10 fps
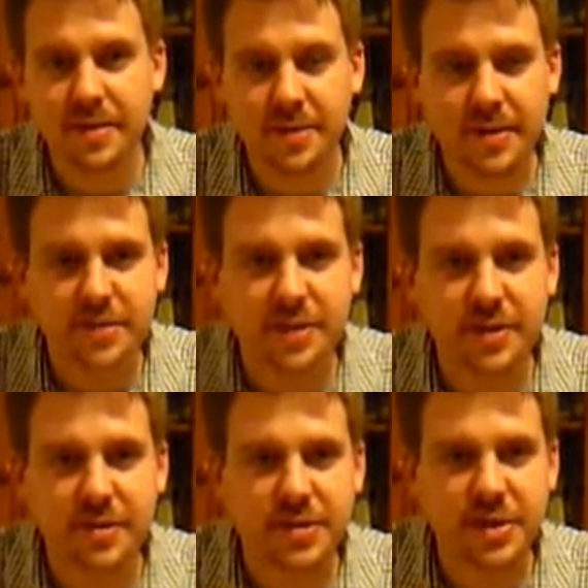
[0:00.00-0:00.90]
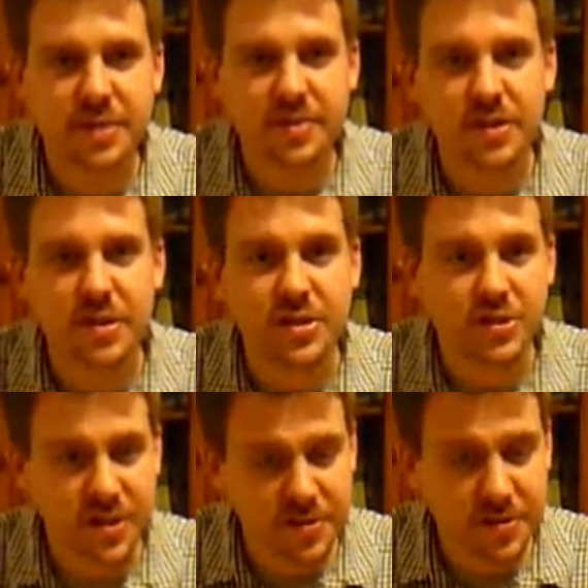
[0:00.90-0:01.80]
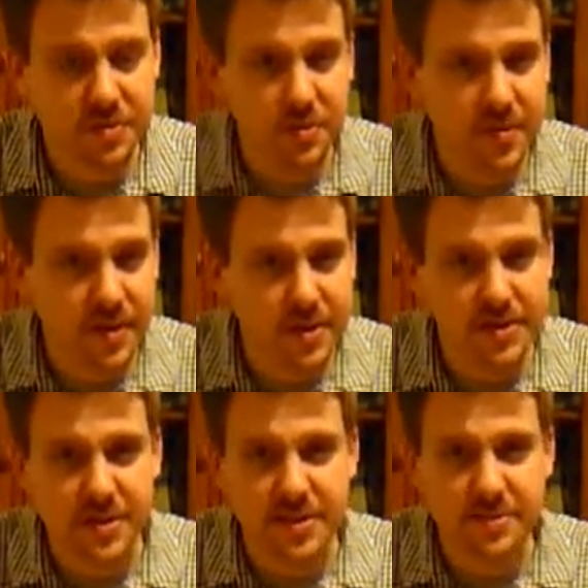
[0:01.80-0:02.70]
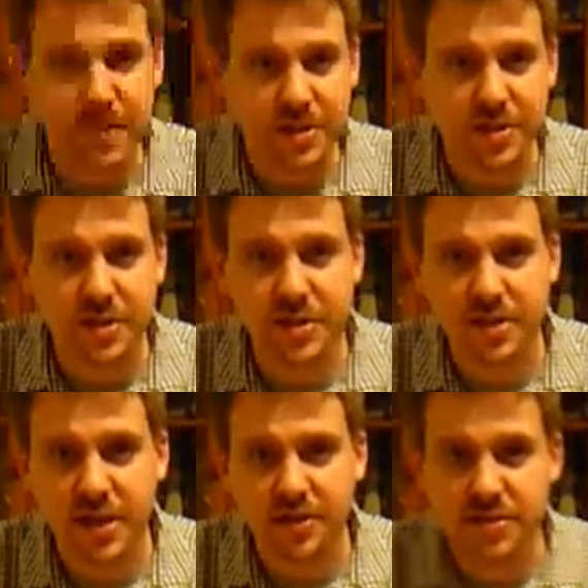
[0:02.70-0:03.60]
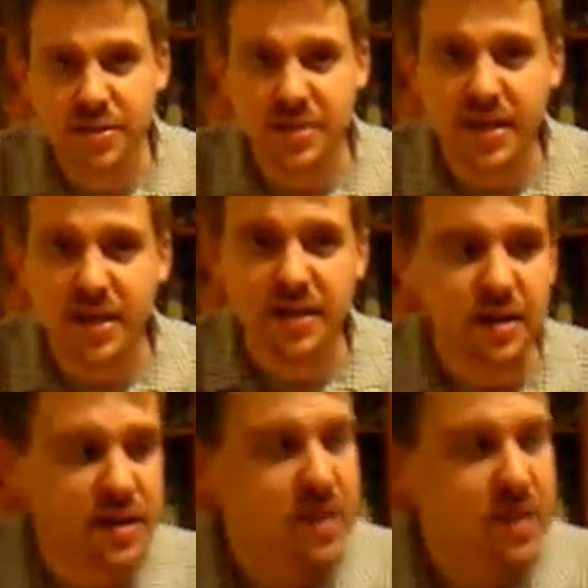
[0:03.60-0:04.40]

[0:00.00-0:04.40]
Chris, and I'm going to talk about the Traders and Barbarians expansion to the Settlers of Catan.